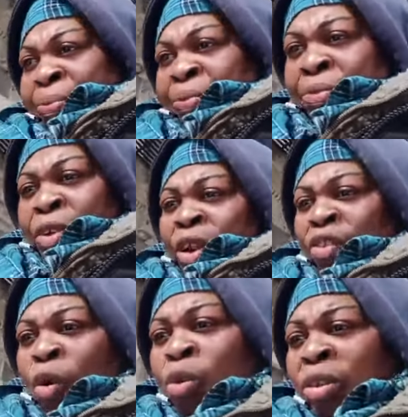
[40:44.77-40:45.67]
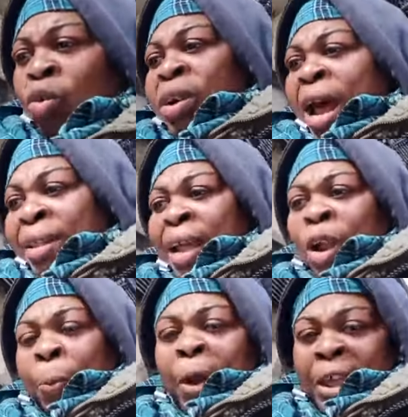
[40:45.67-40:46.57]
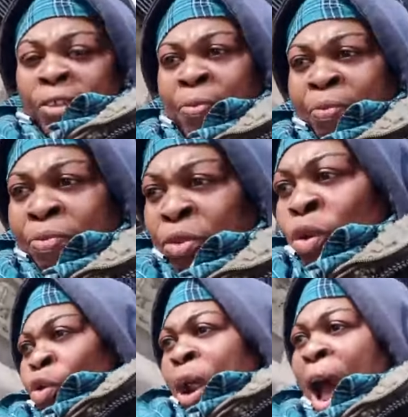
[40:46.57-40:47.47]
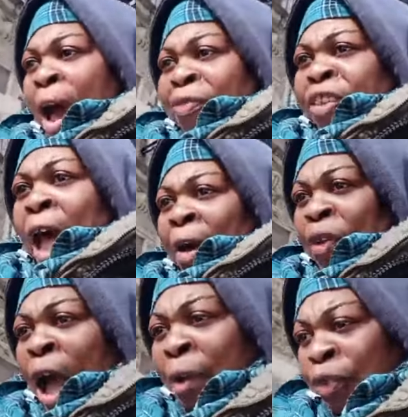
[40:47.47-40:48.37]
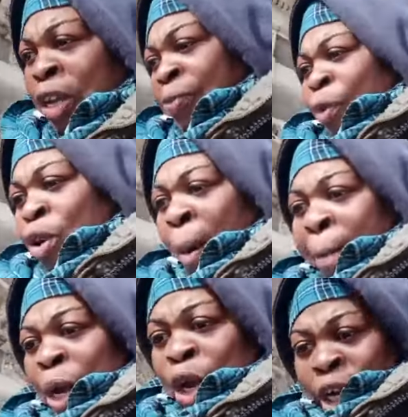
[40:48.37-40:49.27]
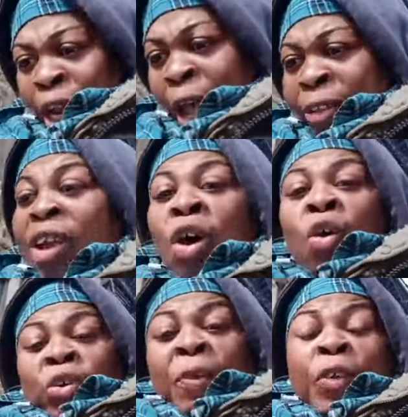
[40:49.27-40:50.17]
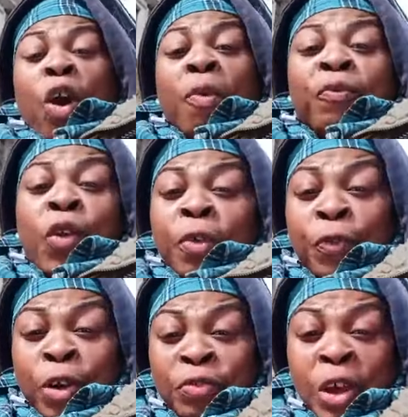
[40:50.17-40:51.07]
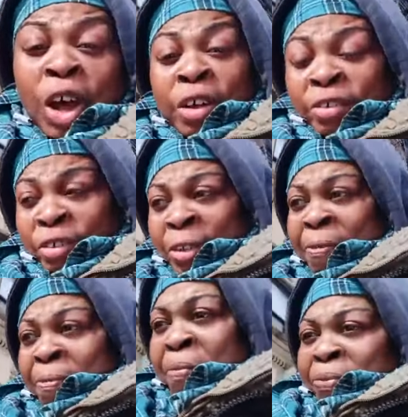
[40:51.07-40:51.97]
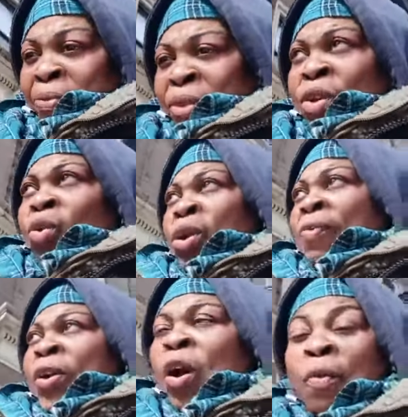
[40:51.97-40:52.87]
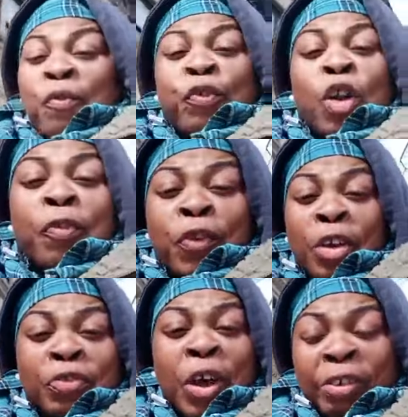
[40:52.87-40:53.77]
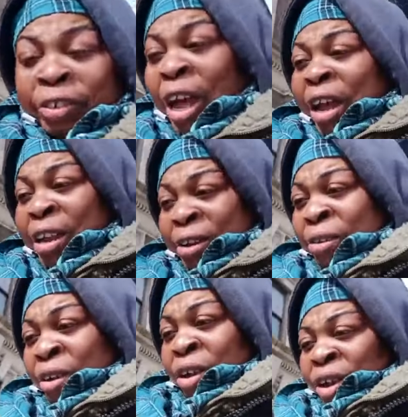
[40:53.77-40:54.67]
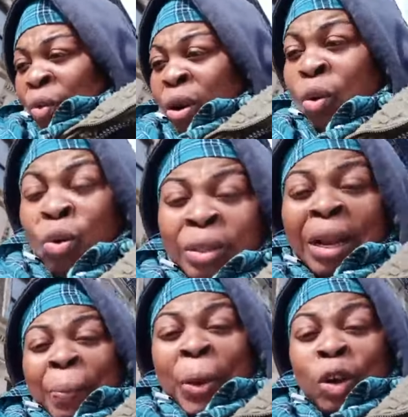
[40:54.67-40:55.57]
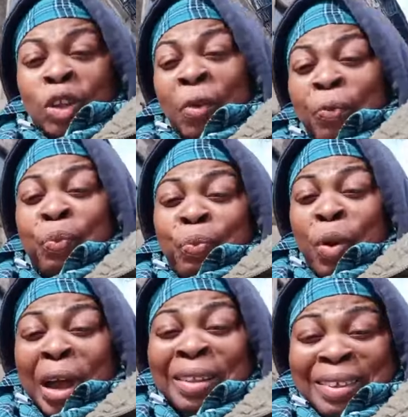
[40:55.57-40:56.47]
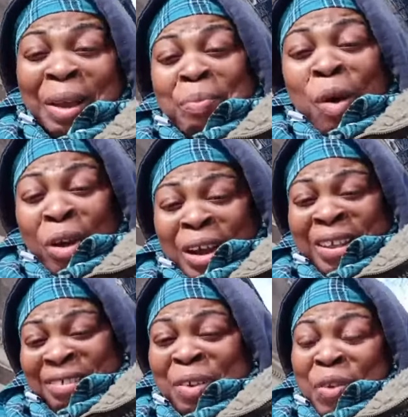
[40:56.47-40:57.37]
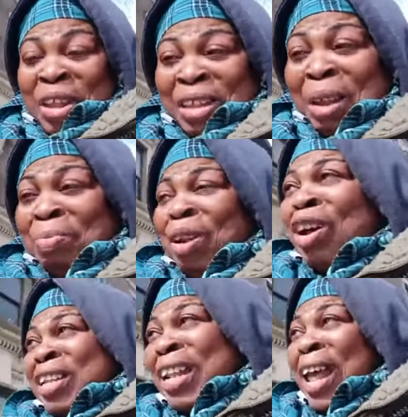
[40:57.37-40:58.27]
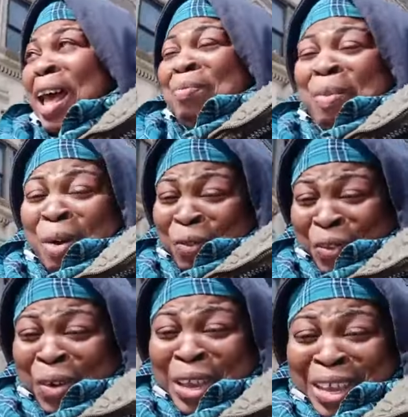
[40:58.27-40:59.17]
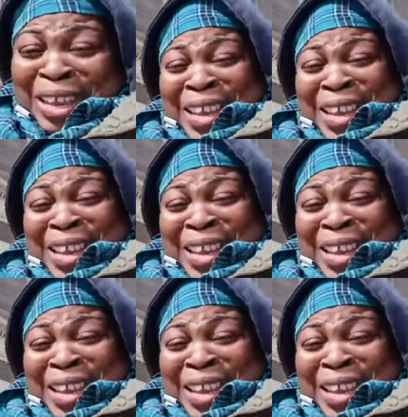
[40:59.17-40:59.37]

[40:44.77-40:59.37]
You know, so who not turn up right? Who have half fleeing for no blood clot? Who have to come full force for us? Who have to come full force for us, darling? When who turn up, you go to the book and to the book, stiff and to the blood clot book for you.